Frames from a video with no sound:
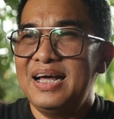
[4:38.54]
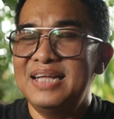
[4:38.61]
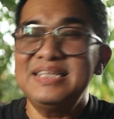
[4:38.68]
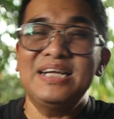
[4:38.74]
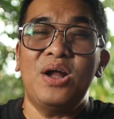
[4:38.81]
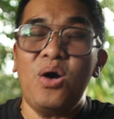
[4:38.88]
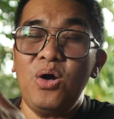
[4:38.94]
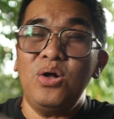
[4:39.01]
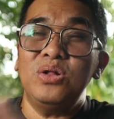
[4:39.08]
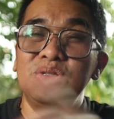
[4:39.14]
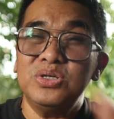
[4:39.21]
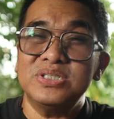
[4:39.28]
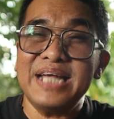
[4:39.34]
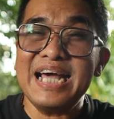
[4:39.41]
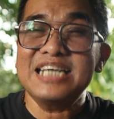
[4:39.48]
And then all
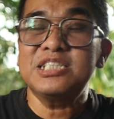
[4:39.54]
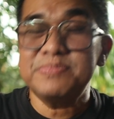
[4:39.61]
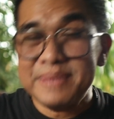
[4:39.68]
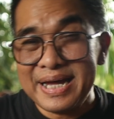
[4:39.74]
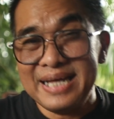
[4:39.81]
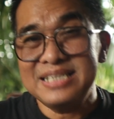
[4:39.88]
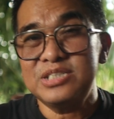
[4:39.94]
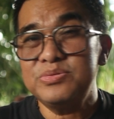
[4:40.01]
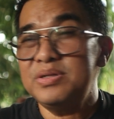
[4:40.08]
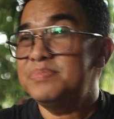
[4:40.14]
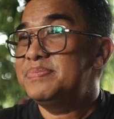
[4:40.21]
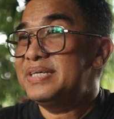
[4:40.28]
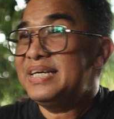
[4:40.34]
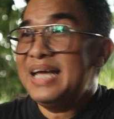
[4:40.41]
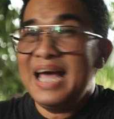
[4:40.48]
those expenses will
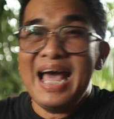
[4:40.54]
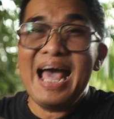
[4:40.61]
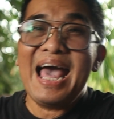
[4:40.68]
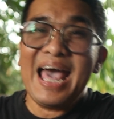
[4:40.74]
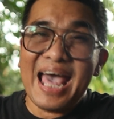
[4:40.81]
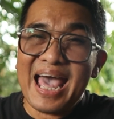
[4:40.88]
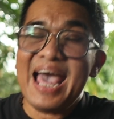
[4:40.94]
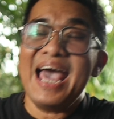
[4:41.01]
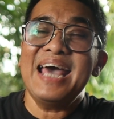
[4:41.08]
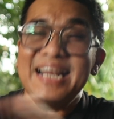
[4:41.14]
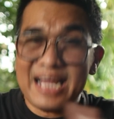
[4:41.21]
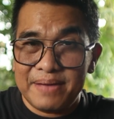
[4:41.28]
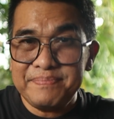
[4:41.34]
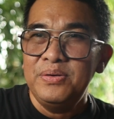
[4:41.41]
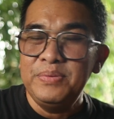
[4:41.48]
be add
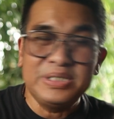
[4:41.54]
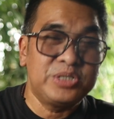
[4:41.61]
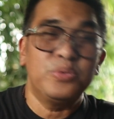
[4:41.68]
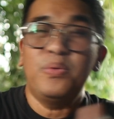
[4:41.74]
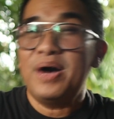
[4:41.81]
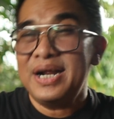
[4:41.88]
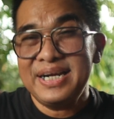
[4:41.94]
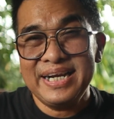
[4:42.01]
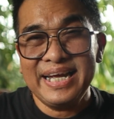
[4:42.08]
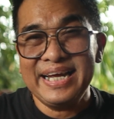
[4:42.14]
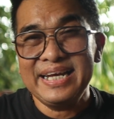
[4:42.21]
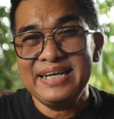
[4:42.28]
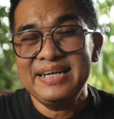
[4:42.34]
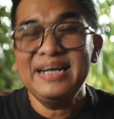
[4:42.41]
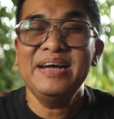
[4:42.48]
up, which one
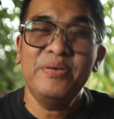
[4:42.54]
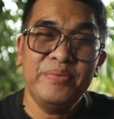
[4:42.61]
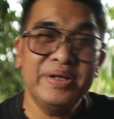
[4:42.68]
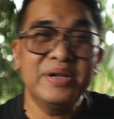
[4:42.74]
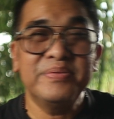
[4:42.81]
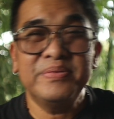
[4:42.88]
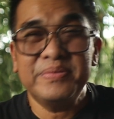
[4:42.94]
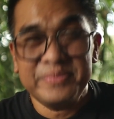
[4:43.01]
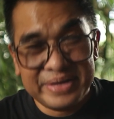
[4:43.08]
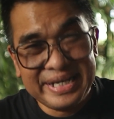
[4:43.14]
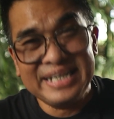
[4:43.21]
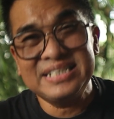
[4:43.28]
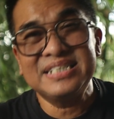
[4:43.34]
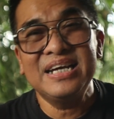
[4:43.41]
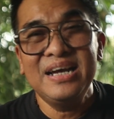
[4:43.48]
day will
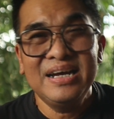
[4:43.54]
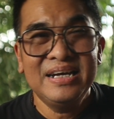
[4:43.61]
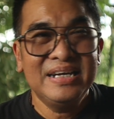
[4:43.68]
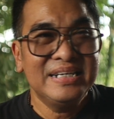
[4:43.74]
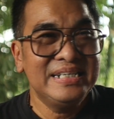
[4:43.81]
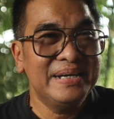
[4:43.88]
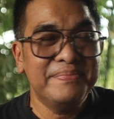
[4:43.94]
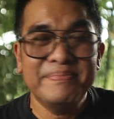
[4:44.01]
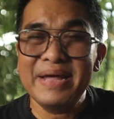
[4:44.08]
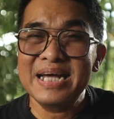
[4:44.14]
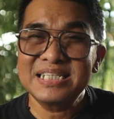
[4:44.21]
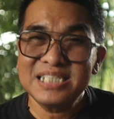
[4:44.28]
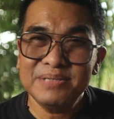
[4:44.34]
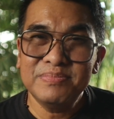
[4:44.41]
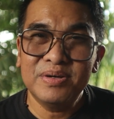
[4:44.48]
reach the
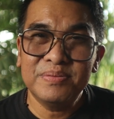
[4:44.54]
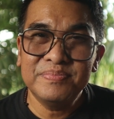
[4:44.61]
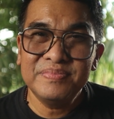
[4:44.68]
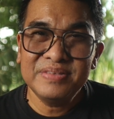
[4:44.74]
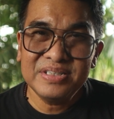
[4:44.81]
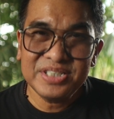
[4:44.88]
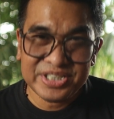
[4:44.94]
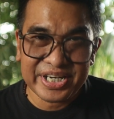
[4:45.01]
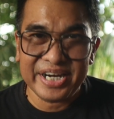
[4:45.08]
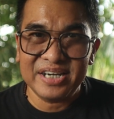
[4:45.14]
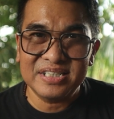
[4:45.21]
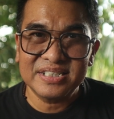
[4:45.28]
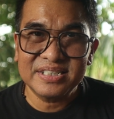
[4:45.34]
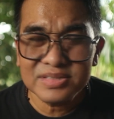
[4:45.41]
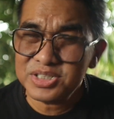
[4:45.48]
maximum
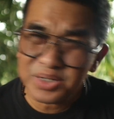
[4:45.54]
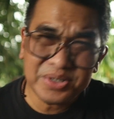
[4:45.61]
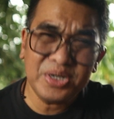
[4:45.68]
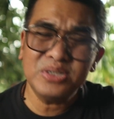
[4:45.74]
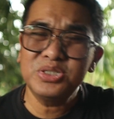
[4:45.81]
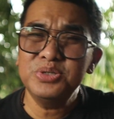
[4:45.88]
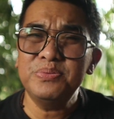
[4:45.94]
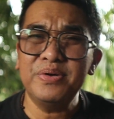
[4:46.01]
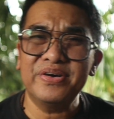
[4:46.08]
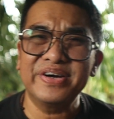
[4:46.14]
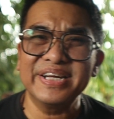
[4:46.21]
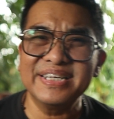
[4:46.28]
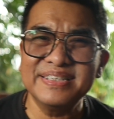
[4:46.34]
shares. So not to worry.